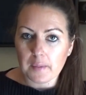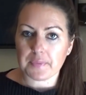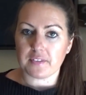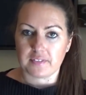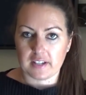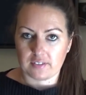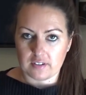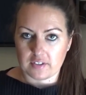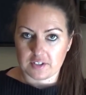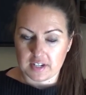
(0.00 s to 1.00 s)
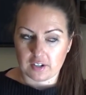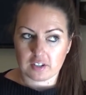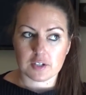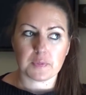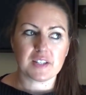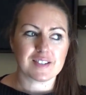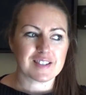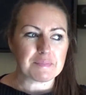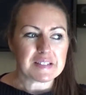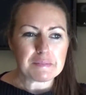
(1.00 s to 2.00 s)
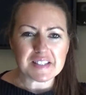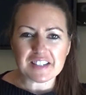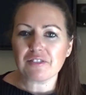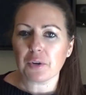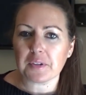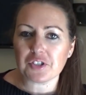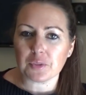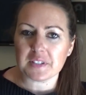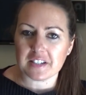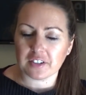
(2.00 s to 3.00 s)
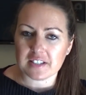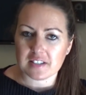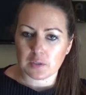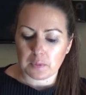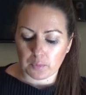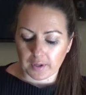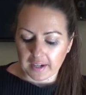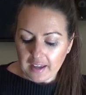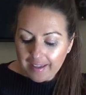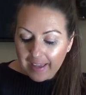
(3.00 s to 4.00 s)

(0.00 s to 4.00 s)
up the flavor of your dinners because sometimes, I don't know about you, but dinner gets a little bit boring.